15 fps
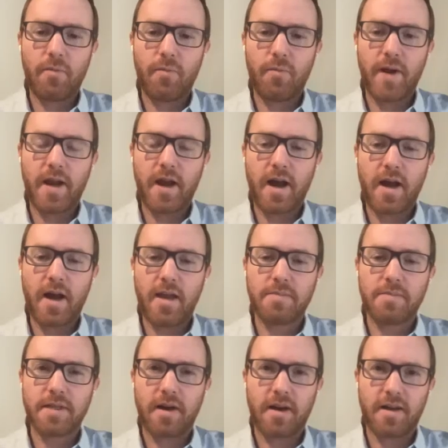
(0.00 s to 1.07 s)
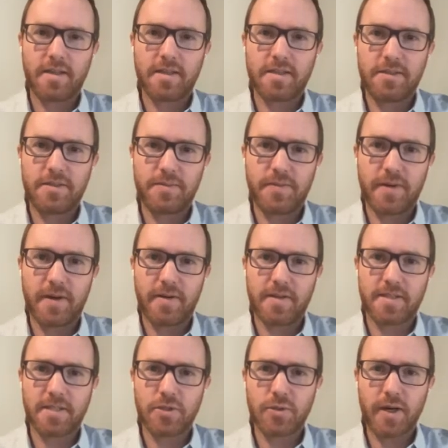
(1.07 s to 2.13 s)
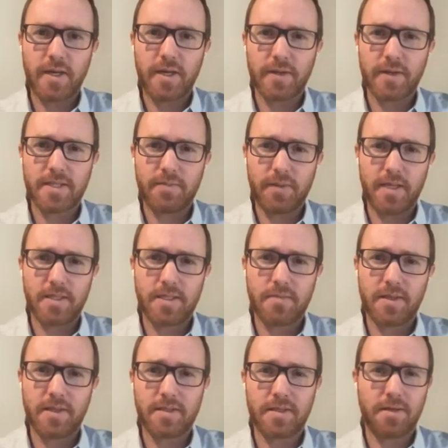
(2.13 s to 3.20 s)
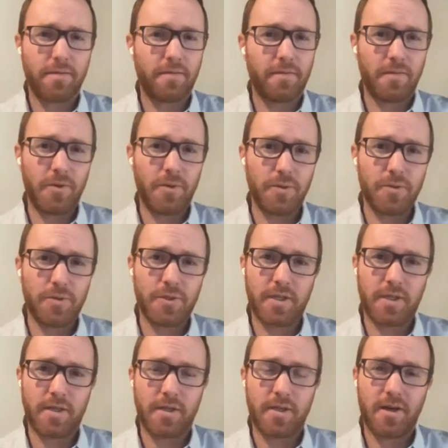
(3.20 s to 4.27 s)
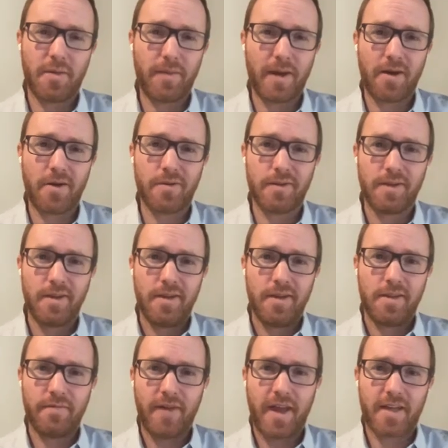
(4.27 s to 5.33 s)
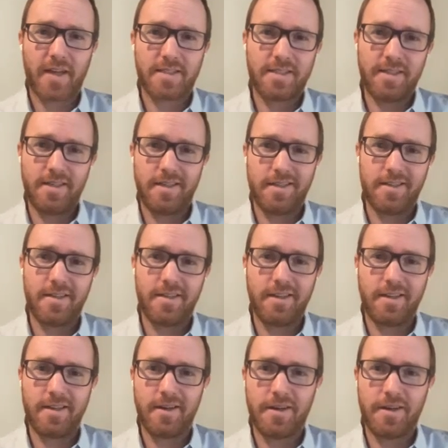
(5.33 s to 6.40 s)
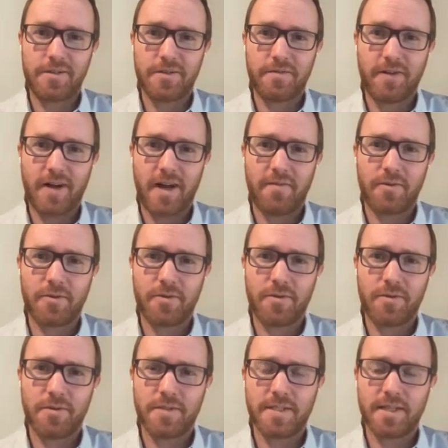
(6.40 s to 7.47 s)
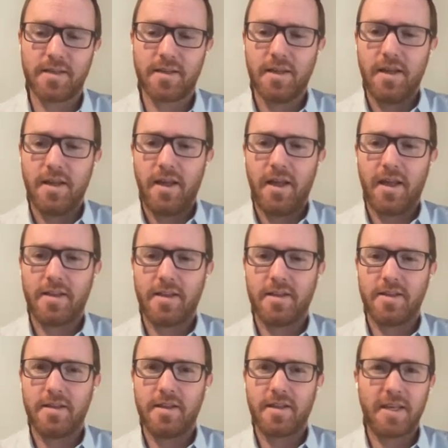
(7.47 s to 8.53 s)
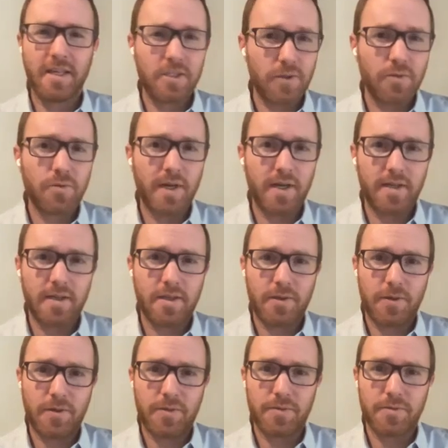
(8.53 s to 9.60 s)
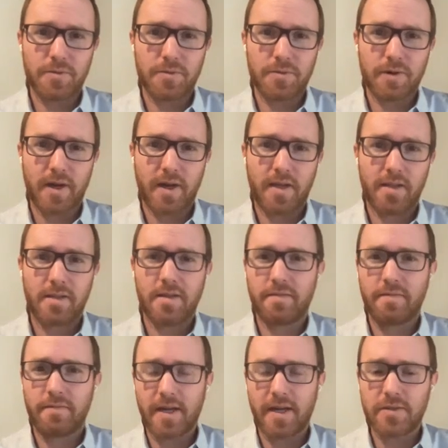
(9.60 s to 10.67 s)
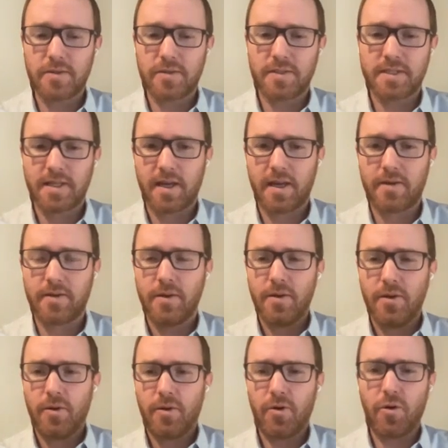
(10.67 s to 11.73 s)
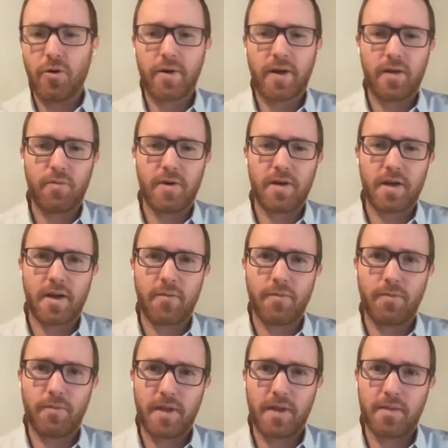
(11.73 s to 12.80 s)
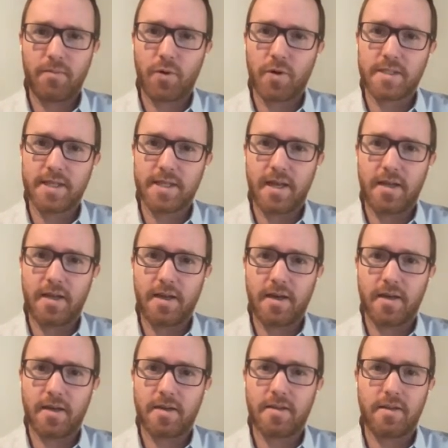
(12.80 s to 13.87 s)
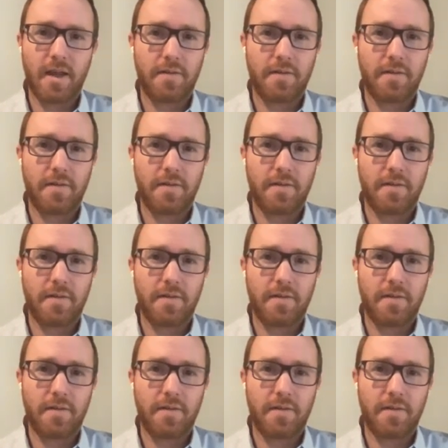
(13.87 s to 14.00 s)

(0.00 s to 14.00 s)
When I am talking to parents and trying to explain some of this confusion about the vaccine in under 5-year-olds, and the things you read in the news, right? That Pfizer said, oh, okay, we're going to get more data.